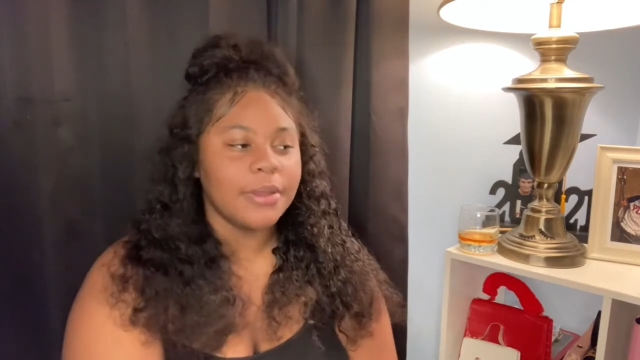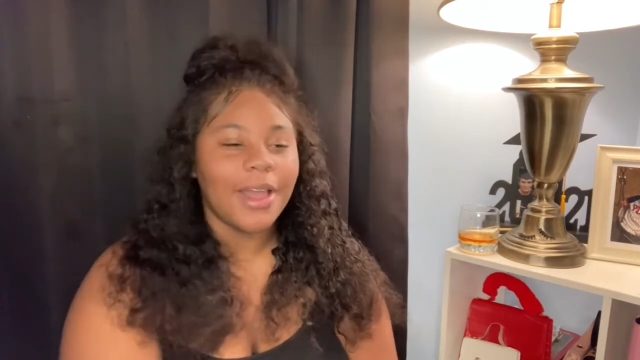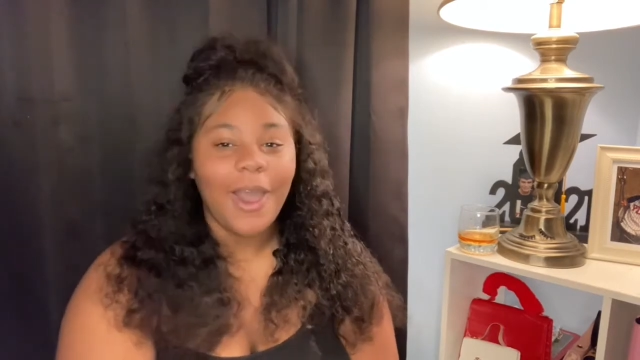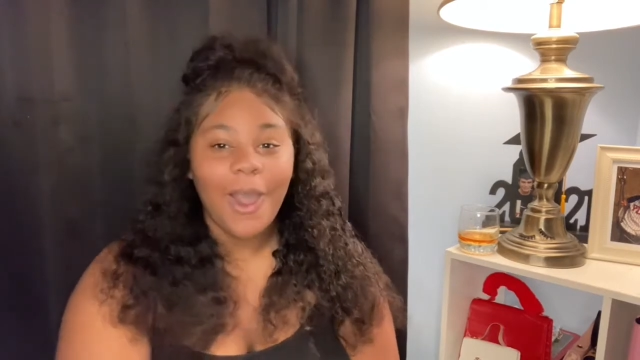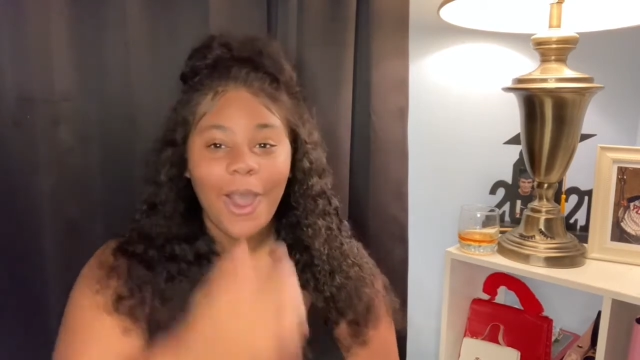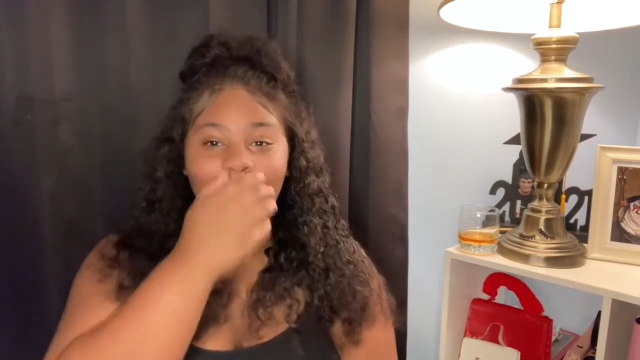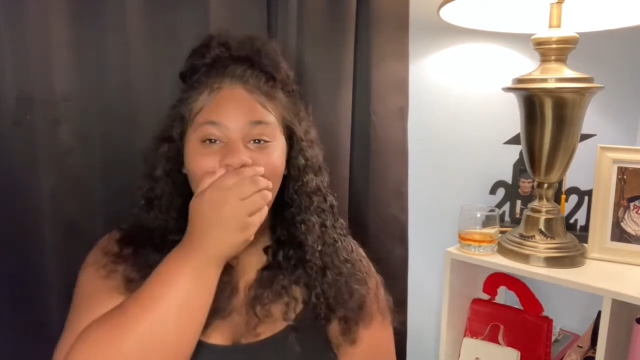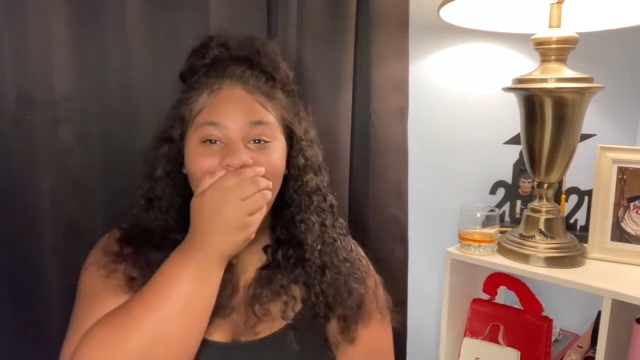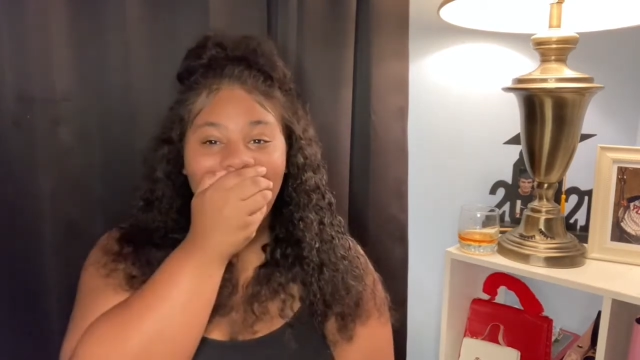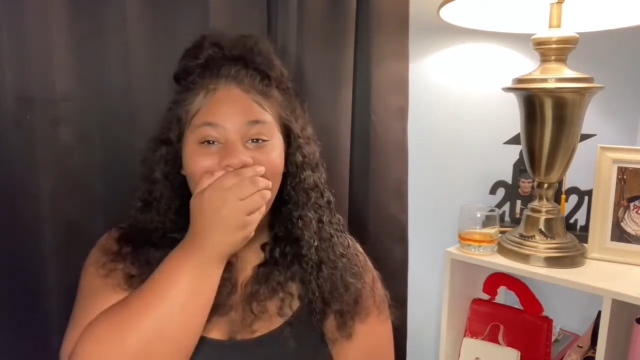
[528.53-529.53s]
Oh,
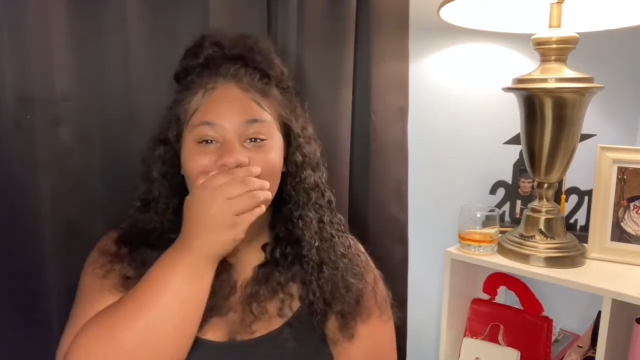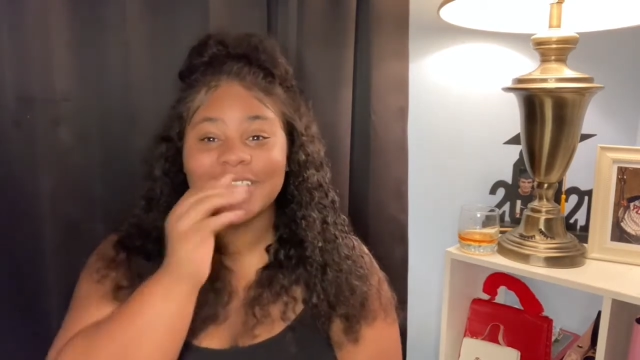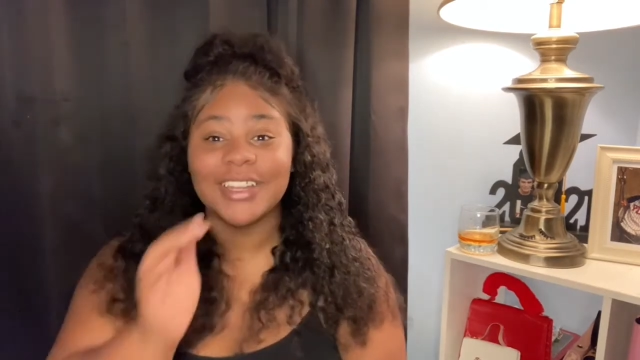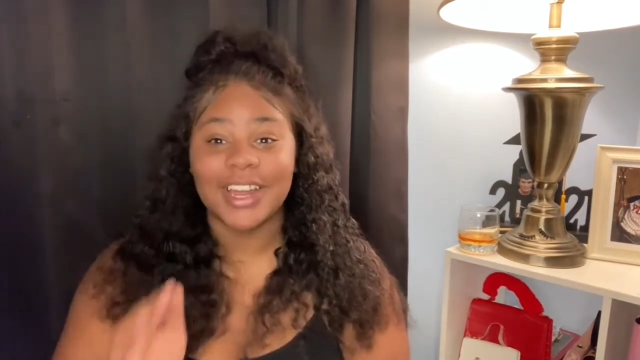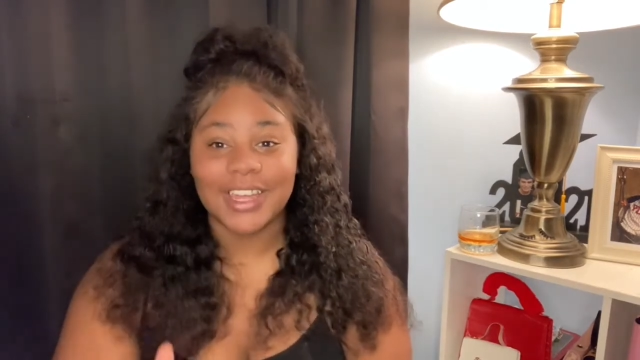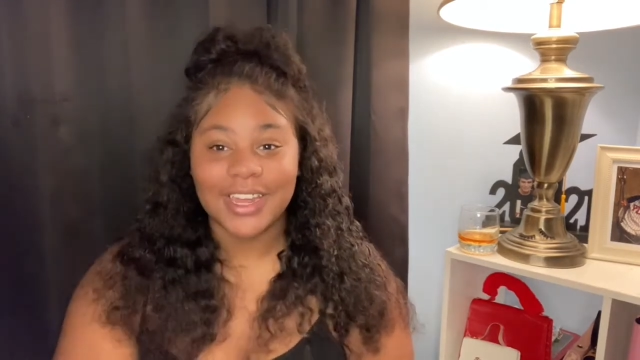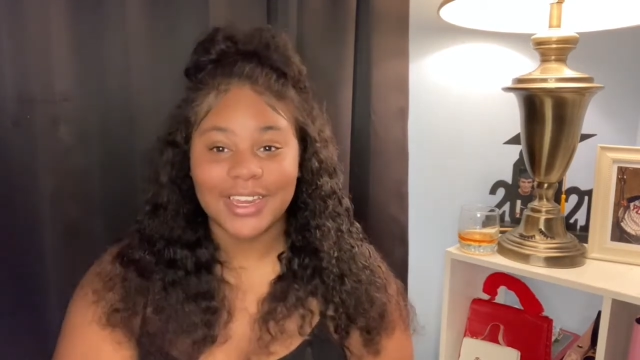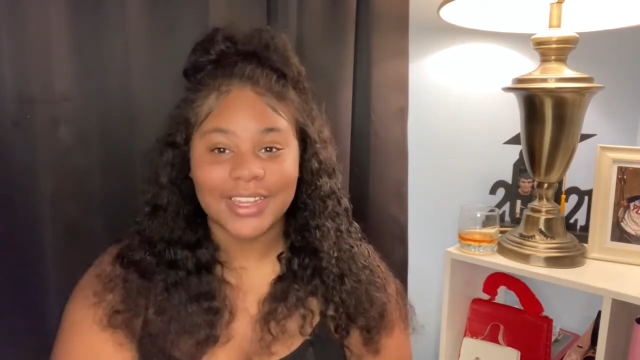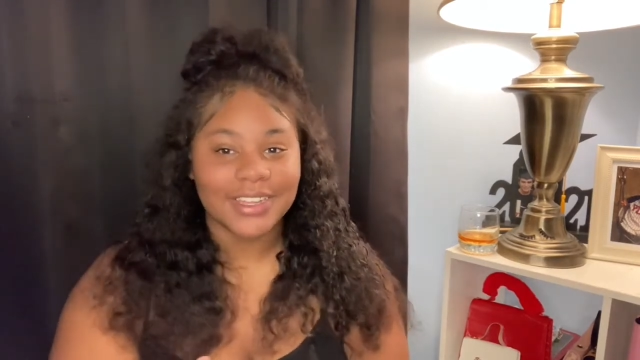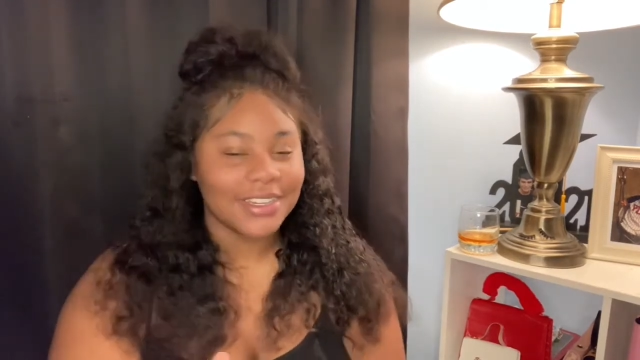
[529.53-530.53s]
did I get
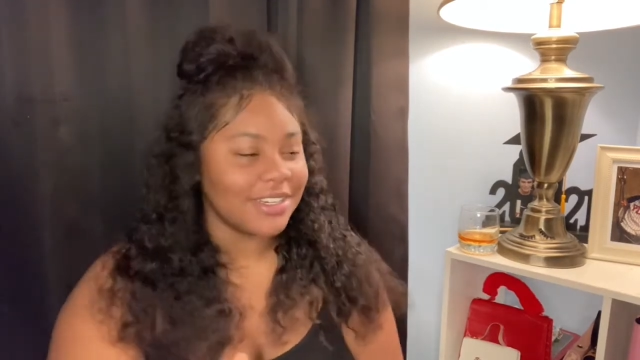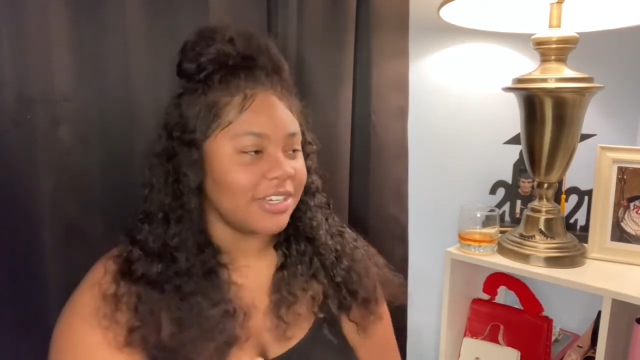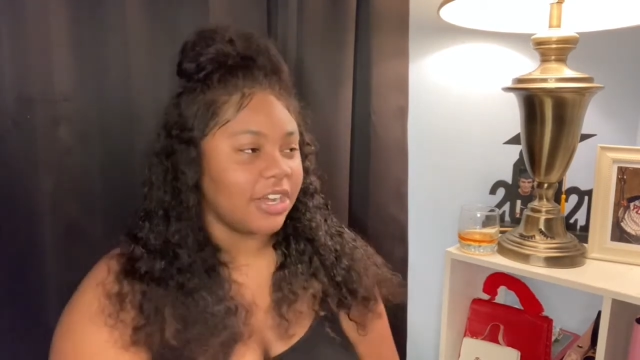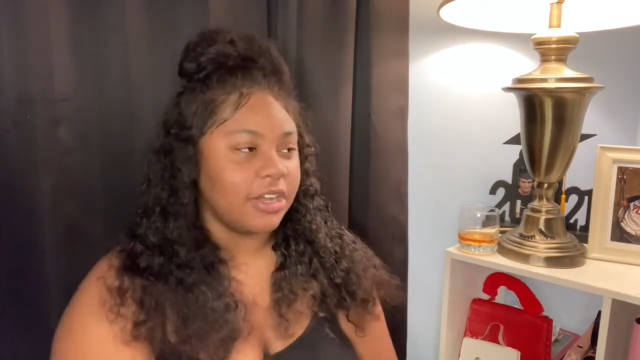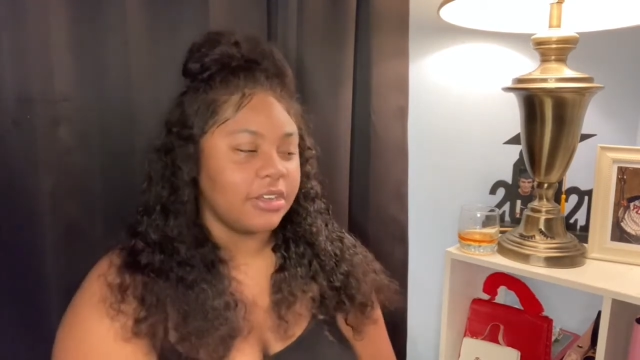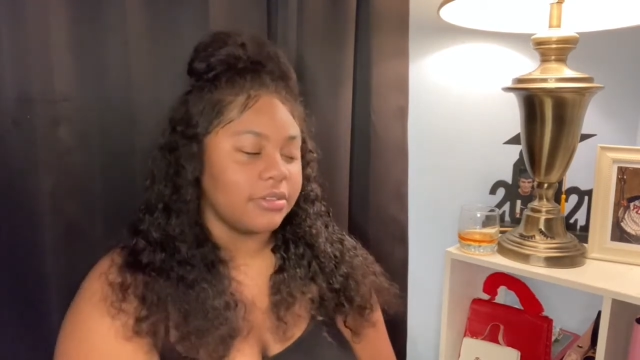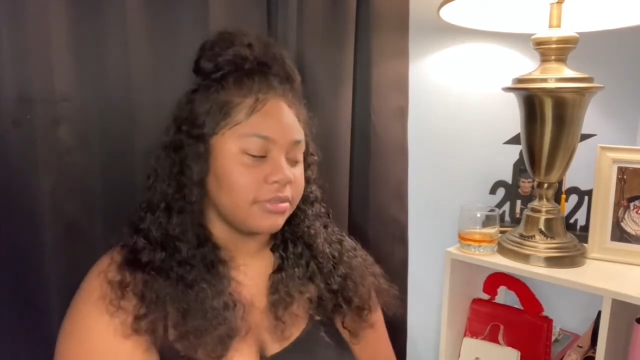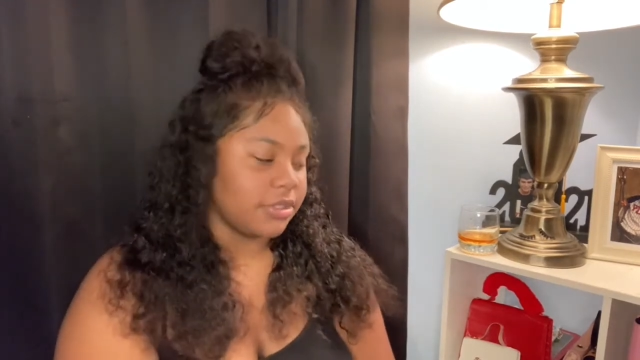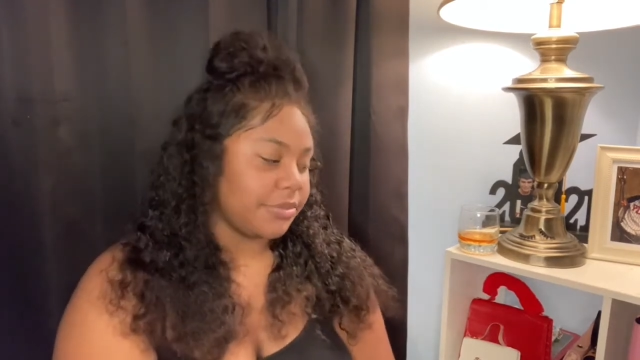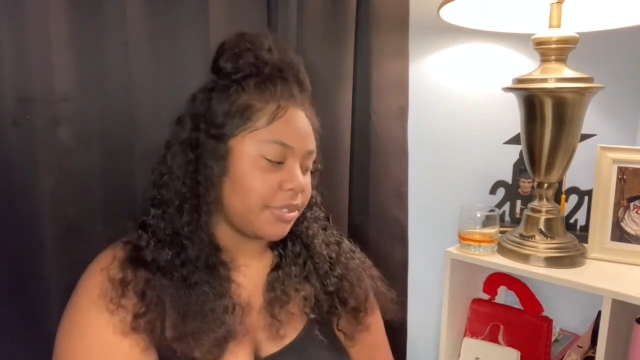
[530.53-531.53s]
it? Nah,
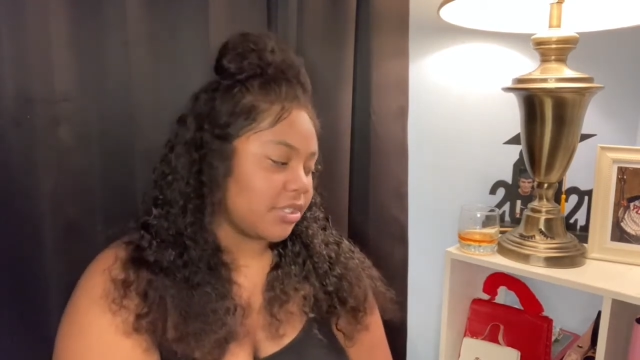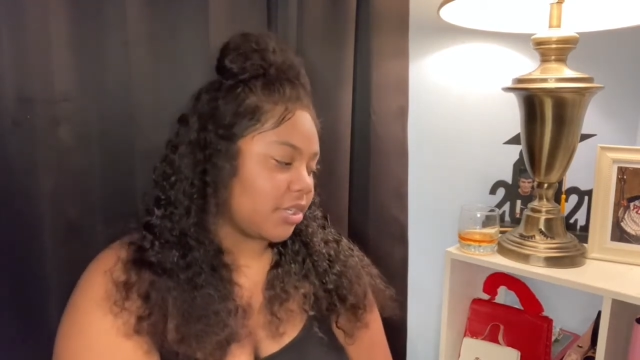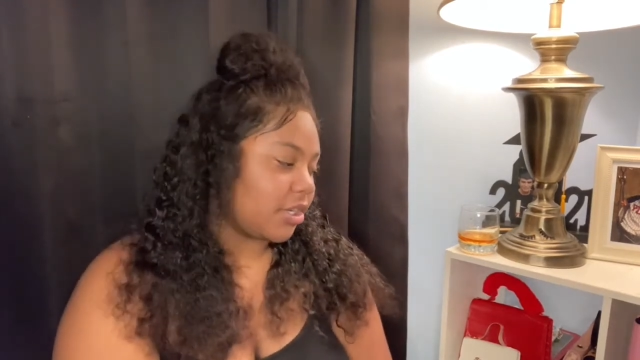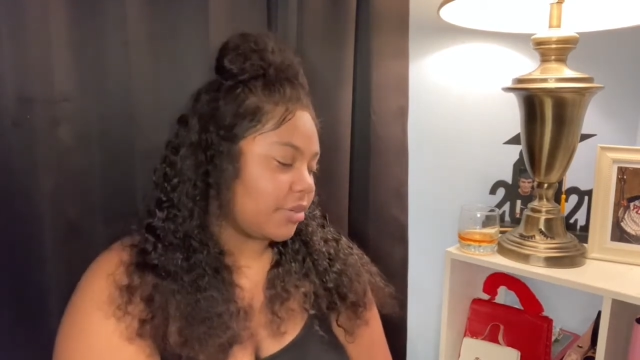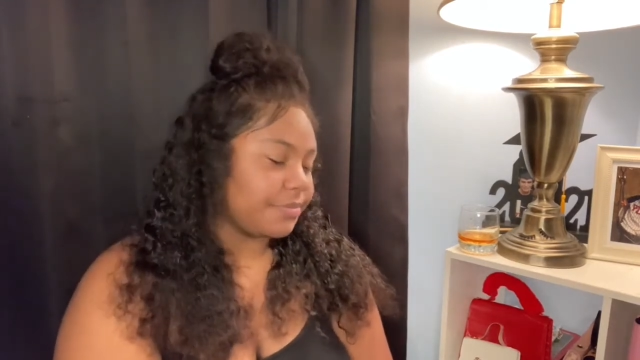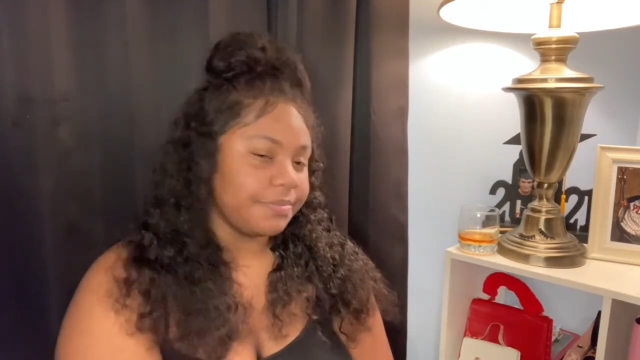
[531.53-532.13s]
let me stop.